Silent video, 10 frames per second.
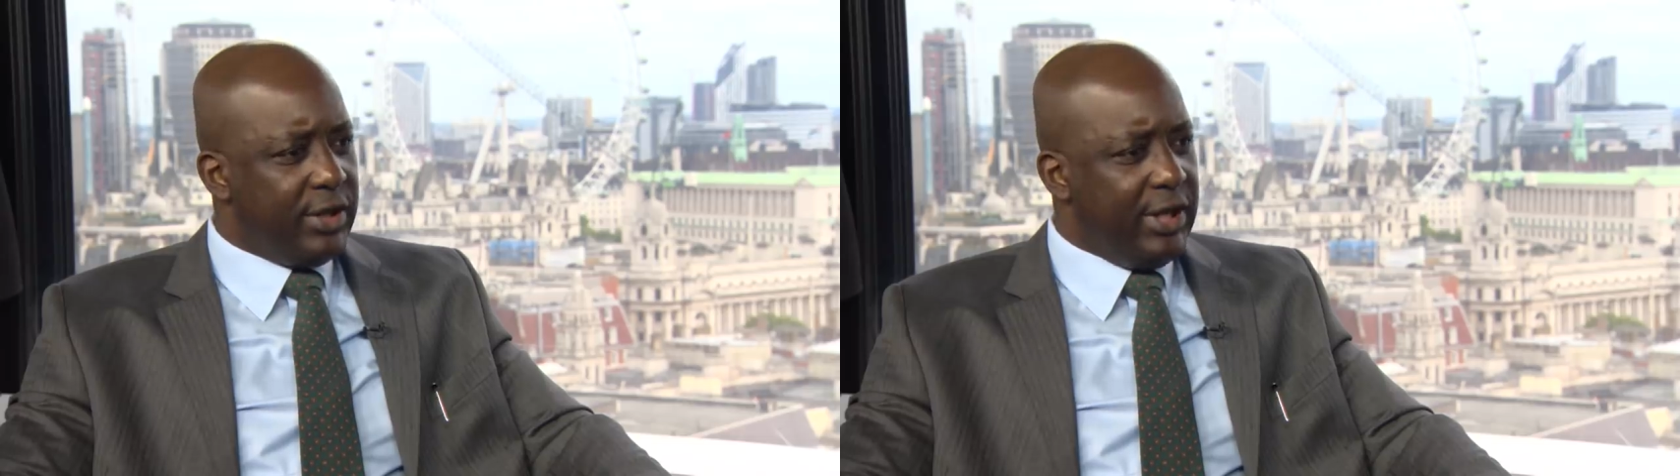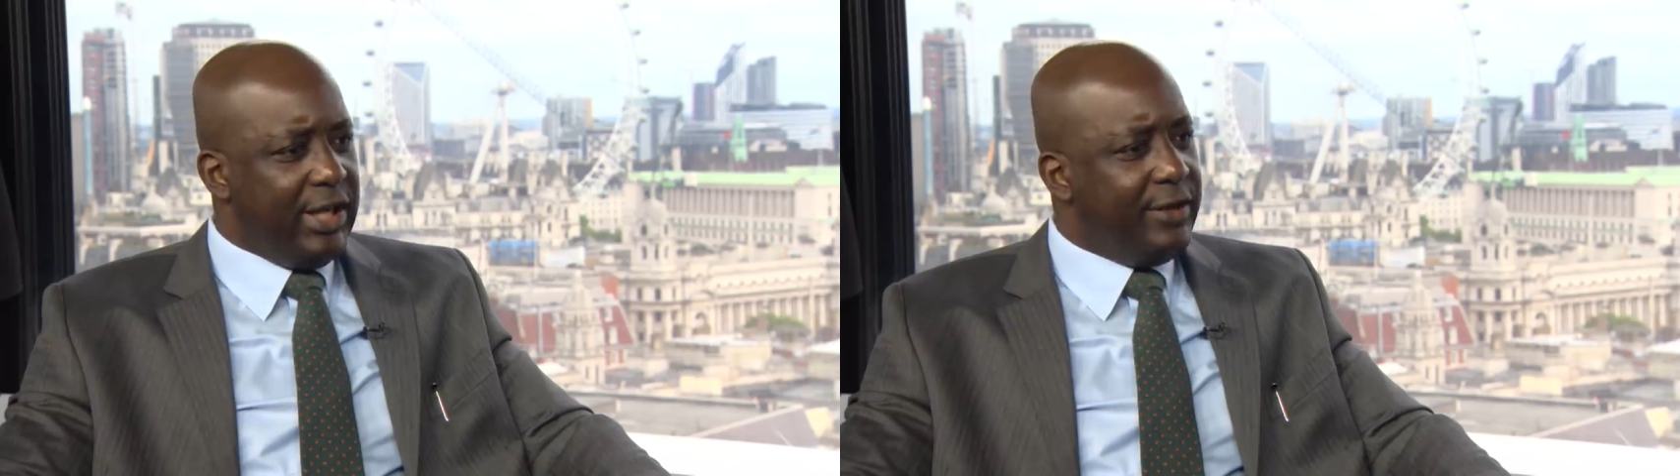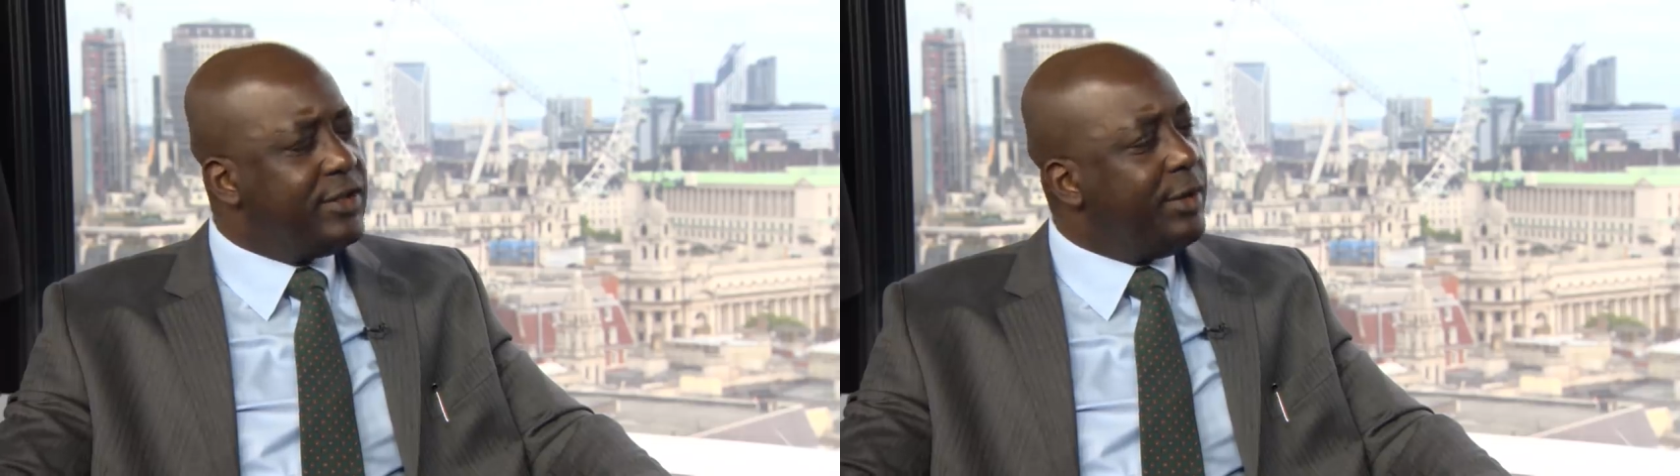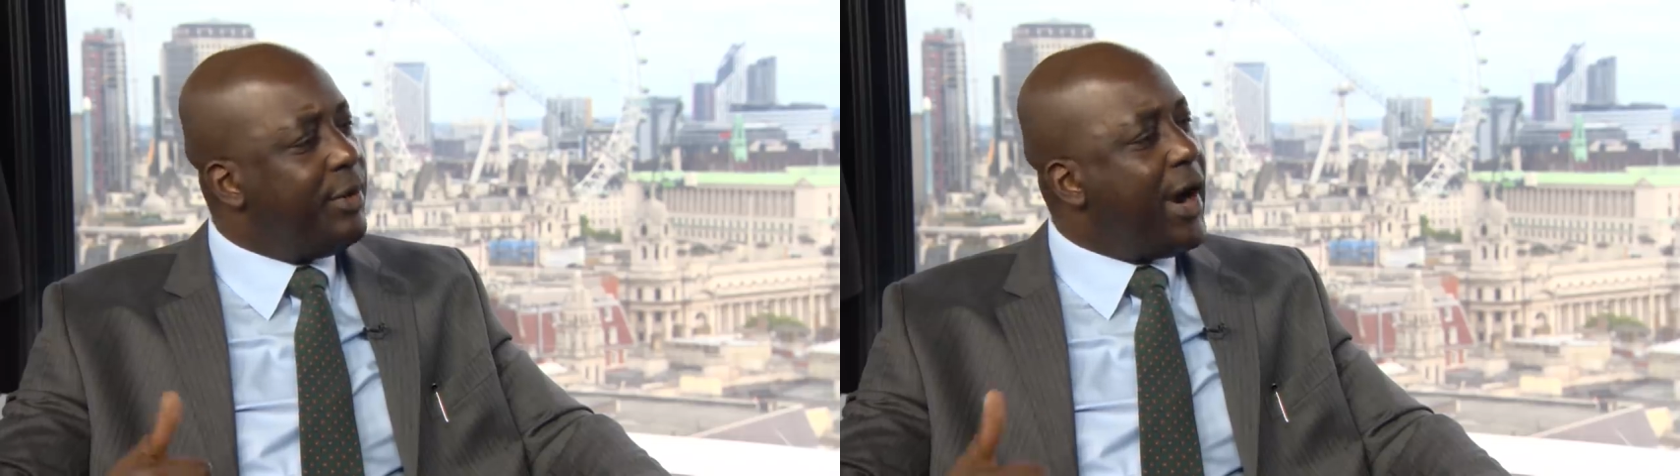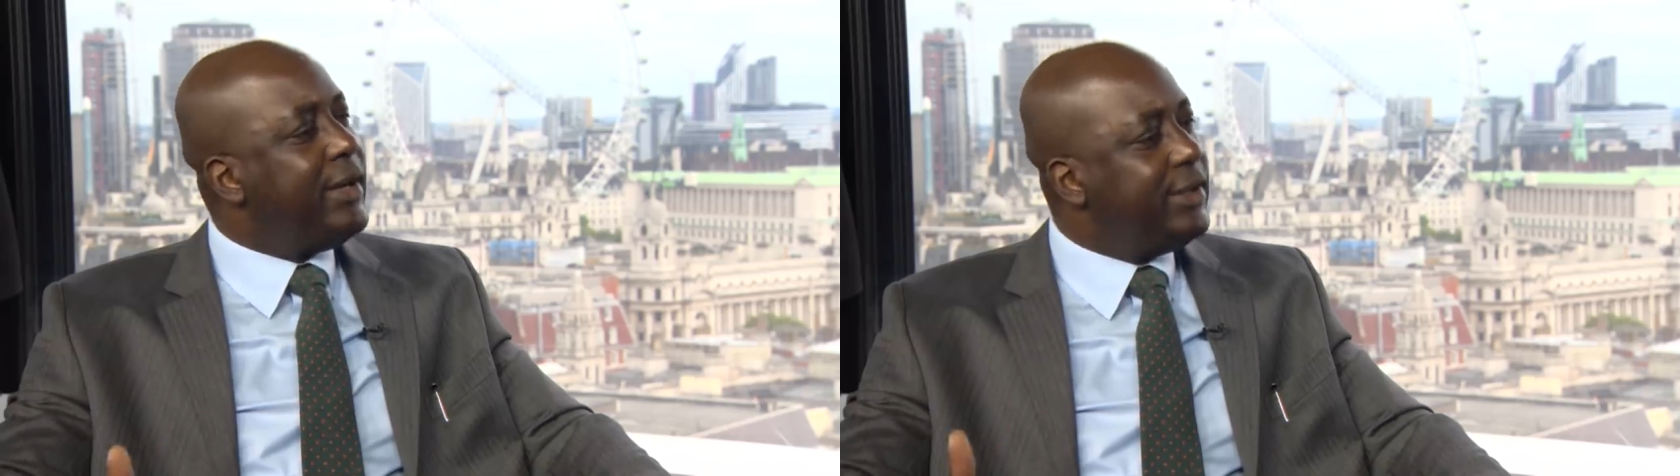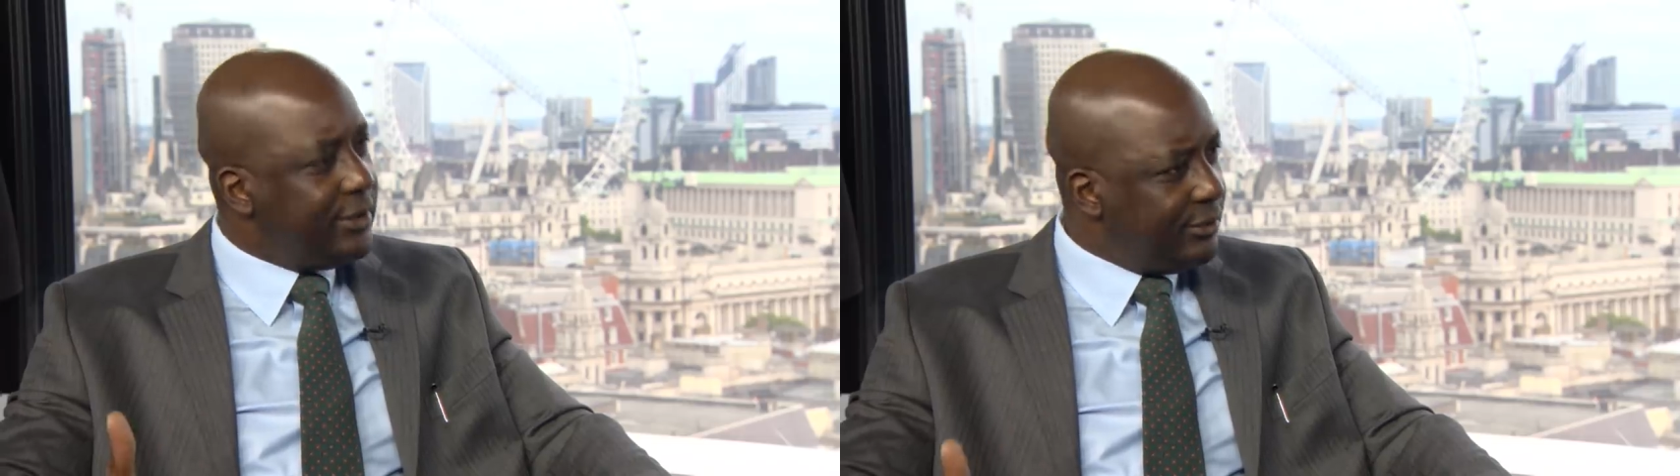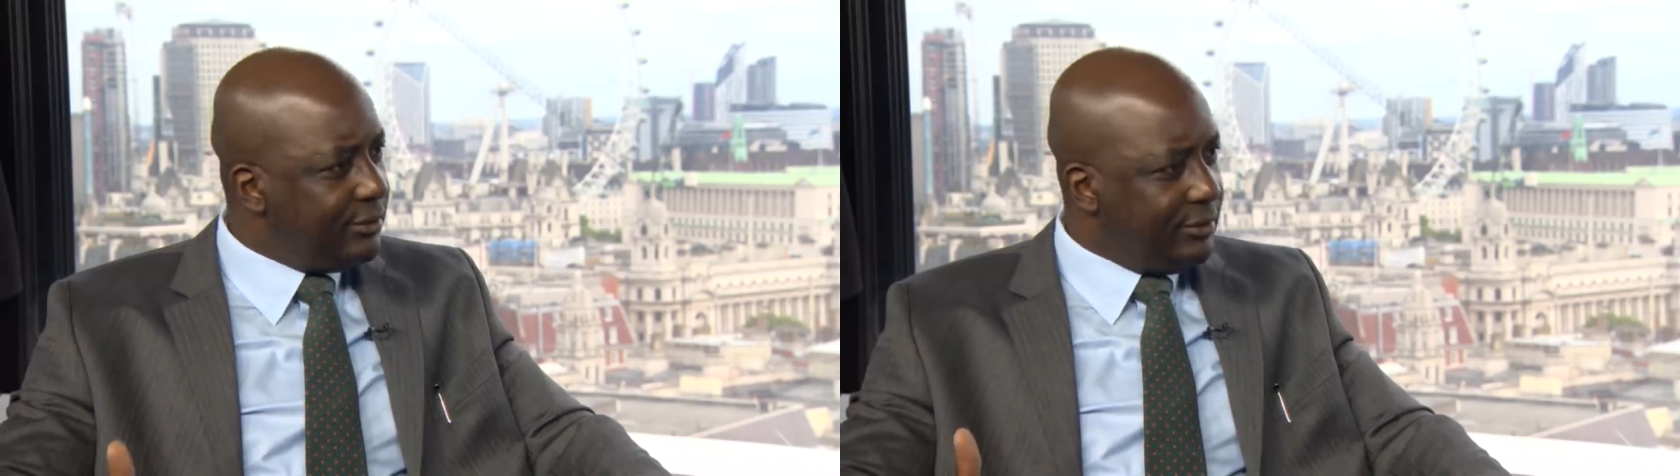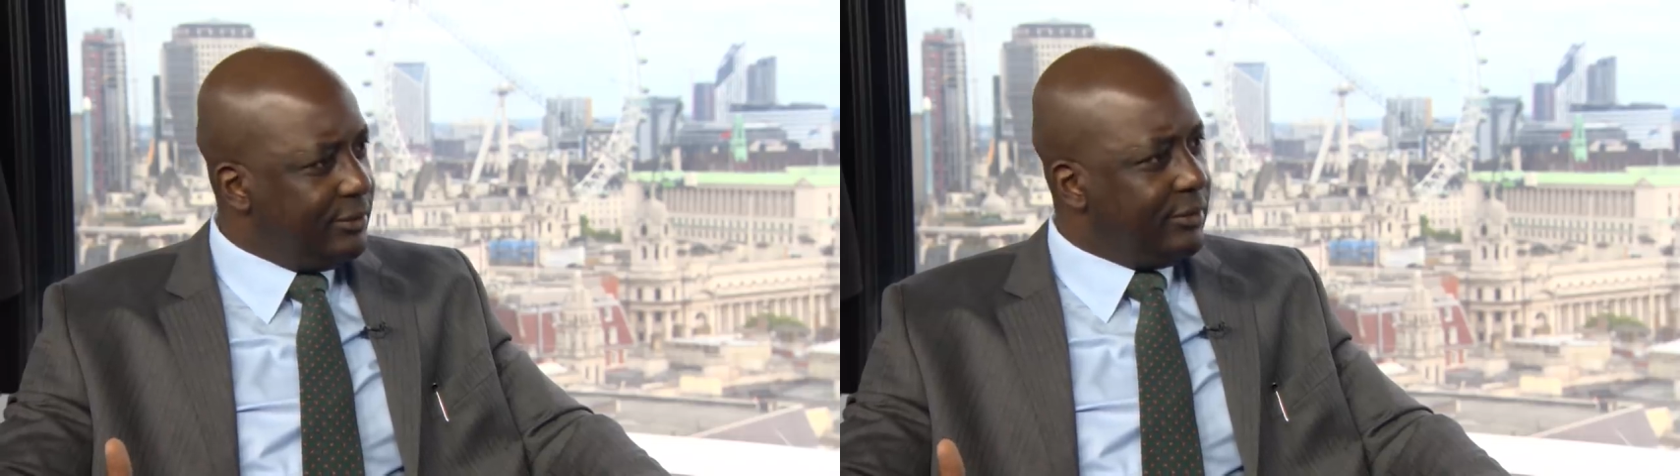it gives the brand
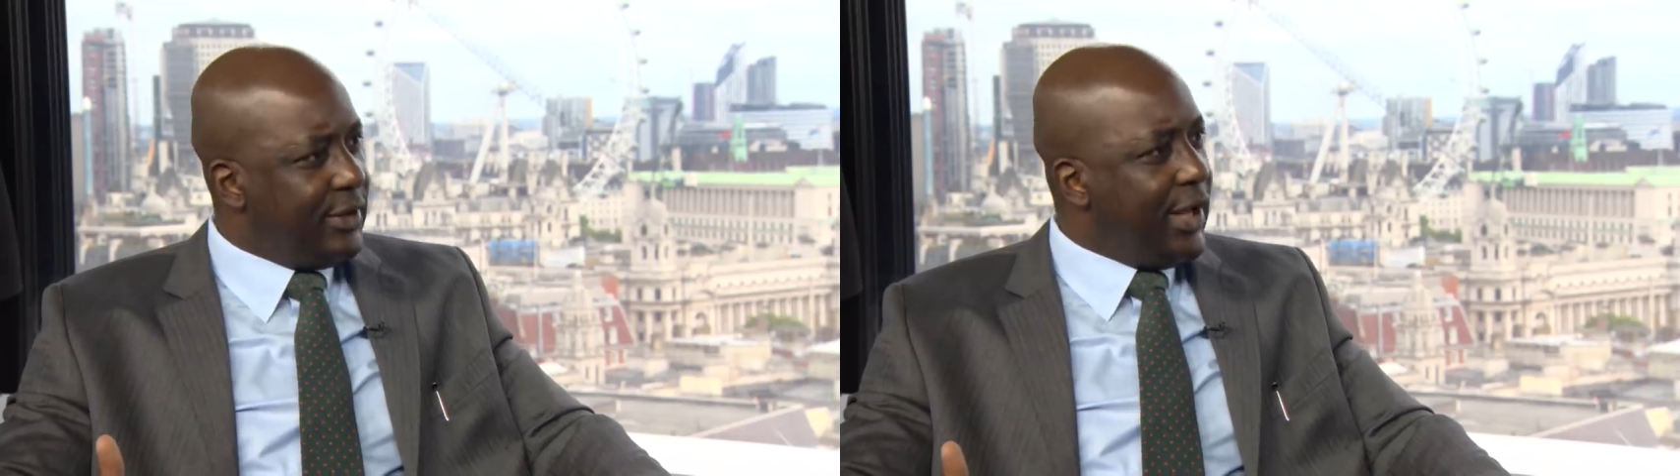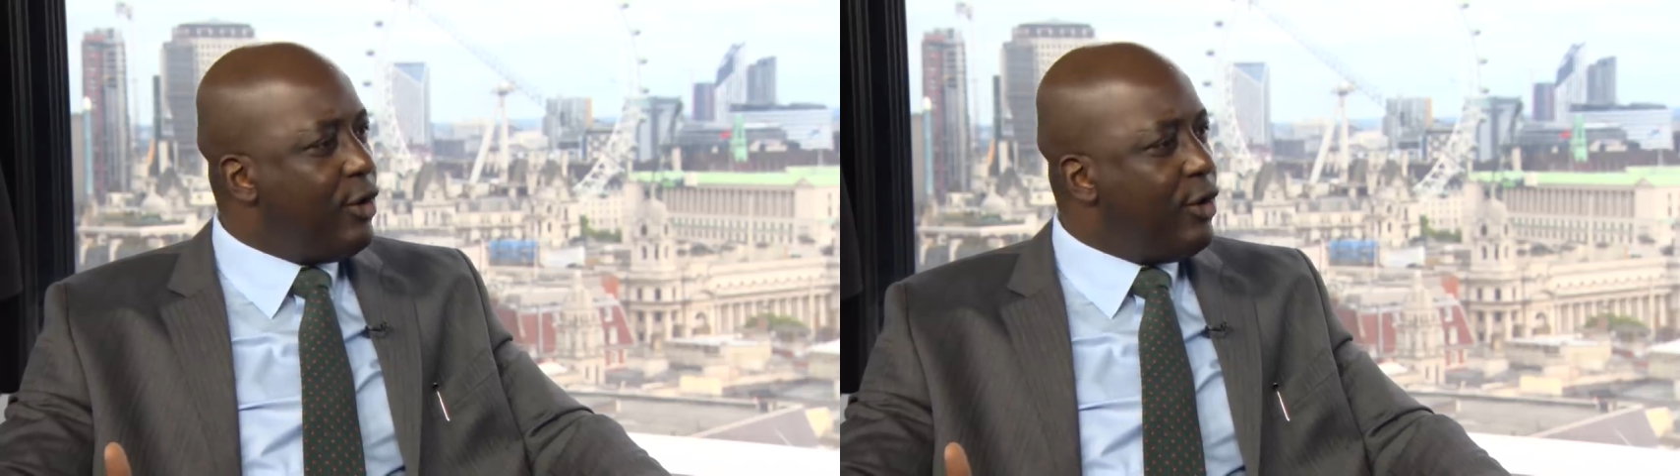a